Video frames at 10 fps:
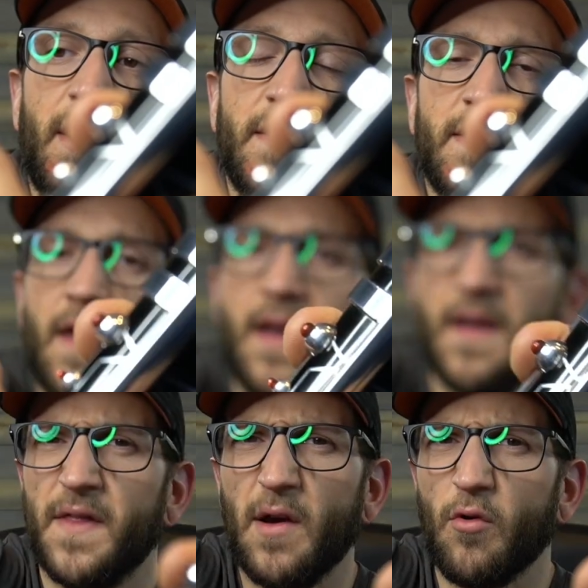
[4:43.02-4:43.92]
buttons.
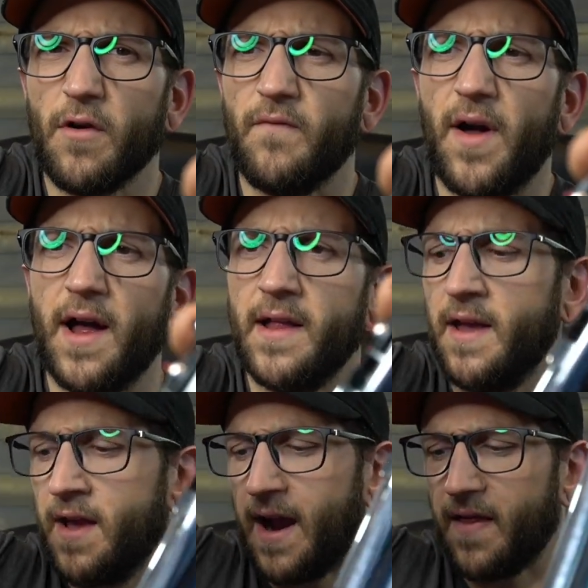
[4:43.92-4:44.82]
They work fine.
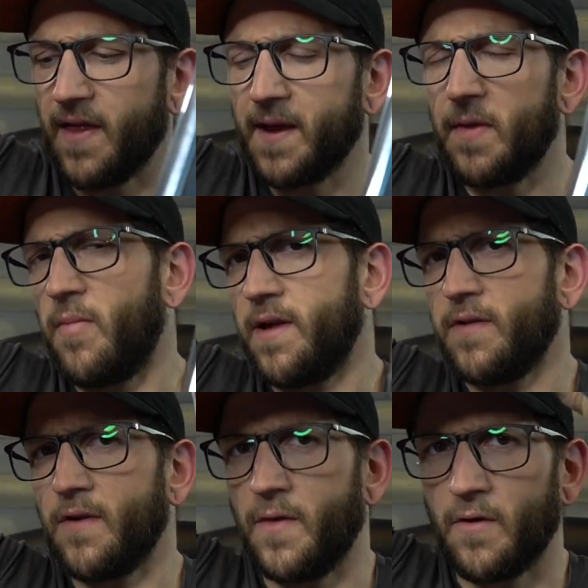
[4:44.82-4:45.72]
I like the
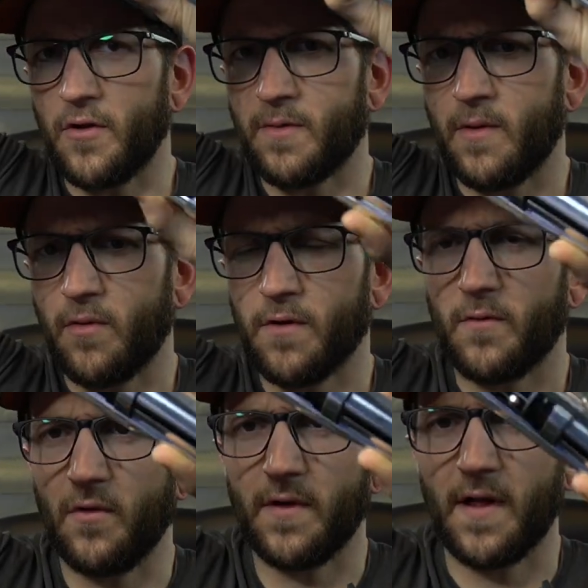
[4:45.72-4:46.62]
buttons on the Ultimate
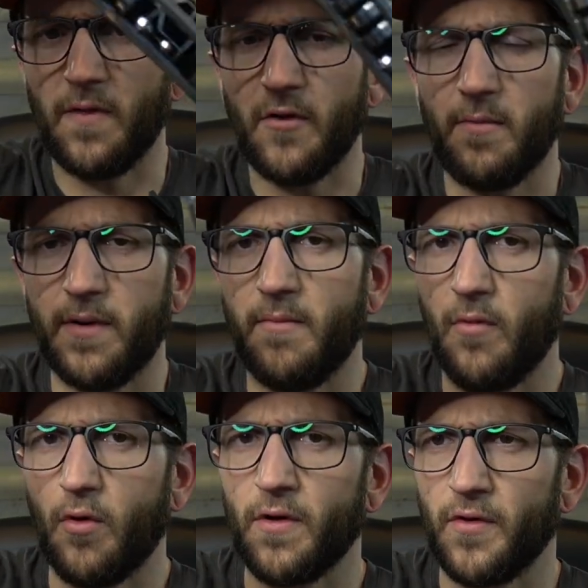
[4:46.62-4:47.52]
Work one a little bit
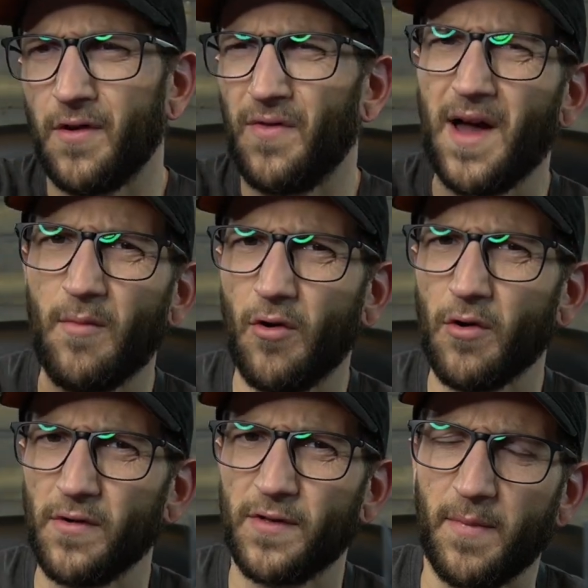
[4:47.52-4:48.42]
more. They're a lot
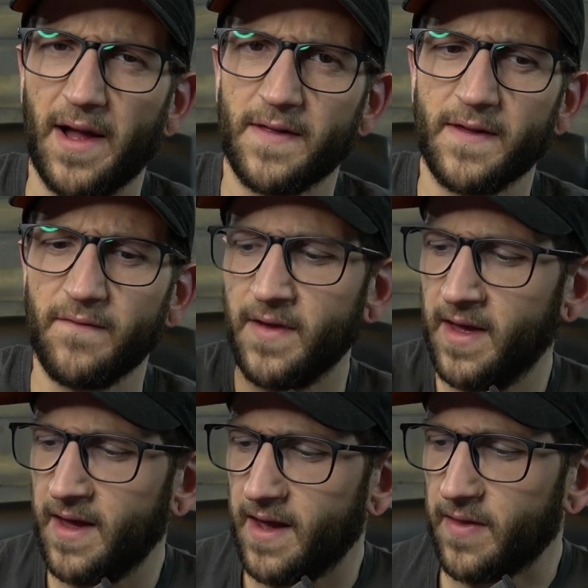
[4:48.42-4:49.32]
more responsive
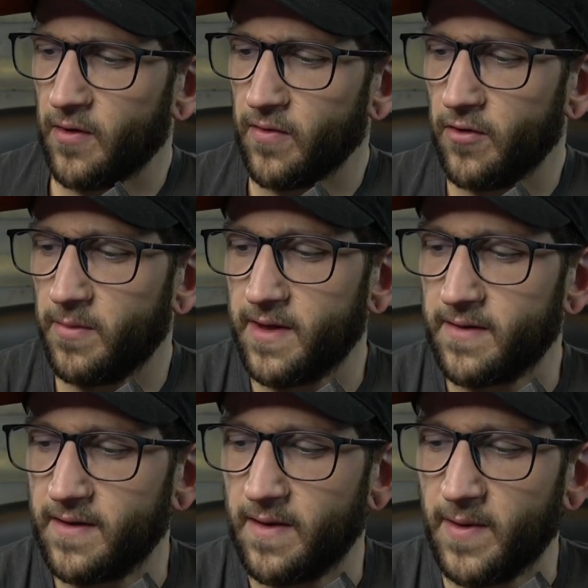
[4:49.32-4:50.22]
and they're a little
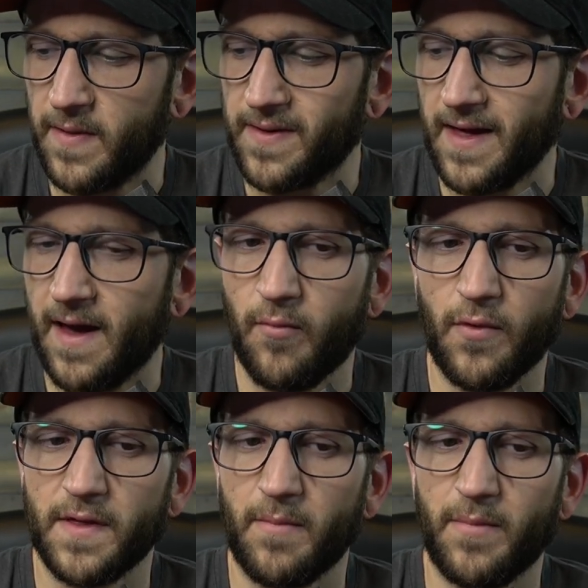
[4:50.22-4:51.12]
bit, I mean, the top
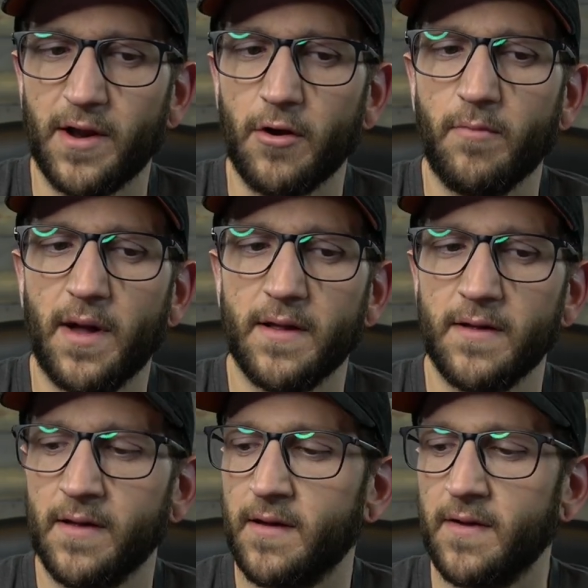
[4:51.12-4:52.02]
one's a bigger
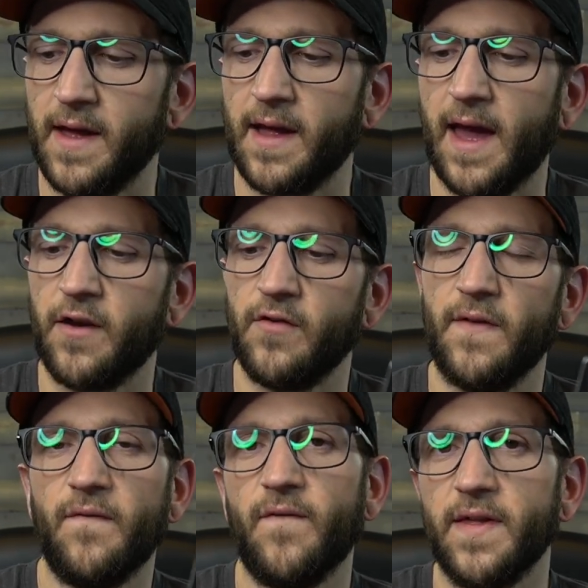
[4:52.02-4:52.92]
button, like
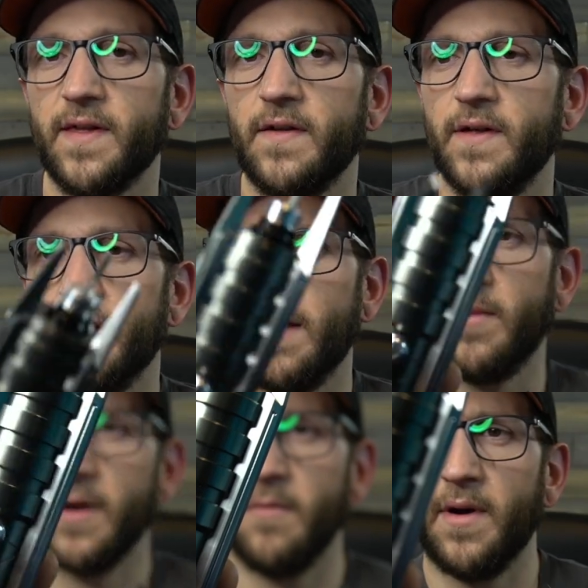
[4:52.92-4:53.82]
actually physically a
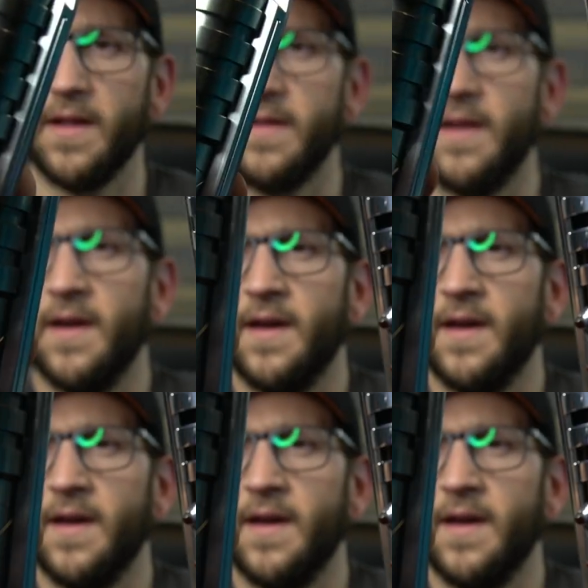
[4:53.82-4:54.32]
bigger button,